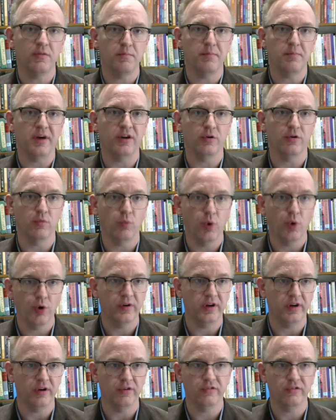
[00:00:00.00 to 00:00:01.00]
better
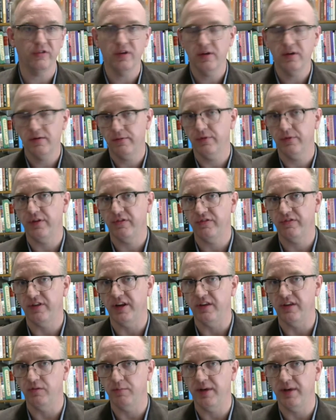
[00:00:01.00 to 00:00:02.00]
warriors for the
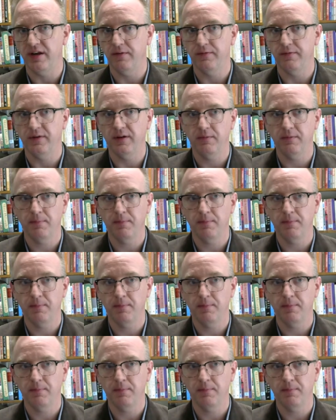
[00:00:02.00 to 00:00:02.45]
city's benefit.